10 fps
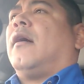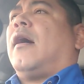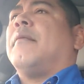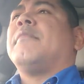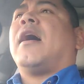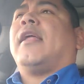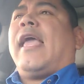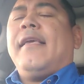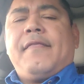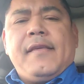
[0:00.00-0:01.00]
I'm not
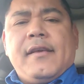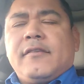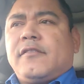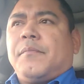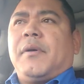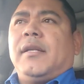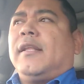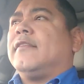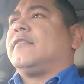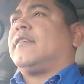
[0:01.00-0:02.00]
atheist, but
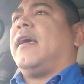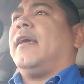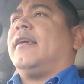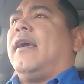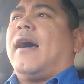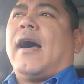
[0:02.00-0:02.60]
let's say